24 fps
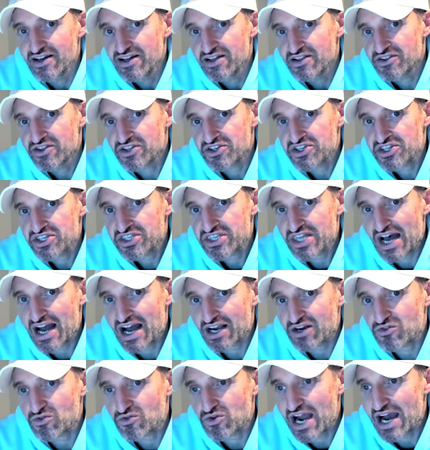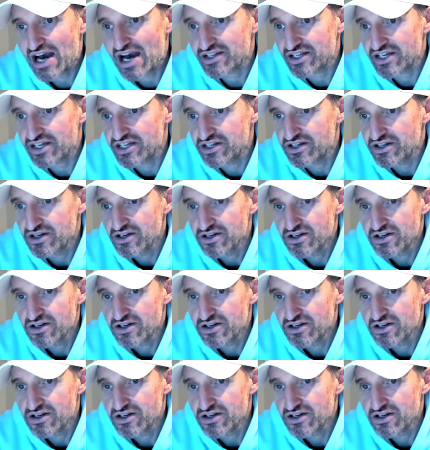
the stock rallied.